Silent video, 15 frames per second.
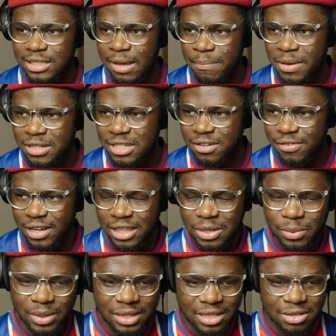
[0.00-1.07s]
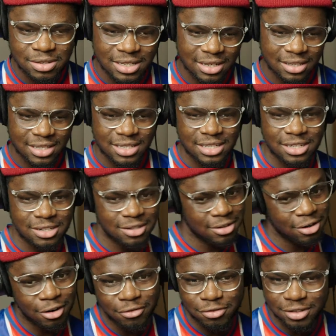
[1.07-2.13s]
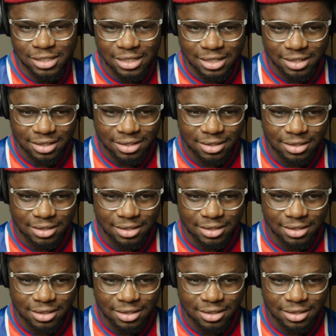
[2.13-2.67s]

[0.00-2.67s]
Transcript: can PSG finally win the UCL this year? Hopefully.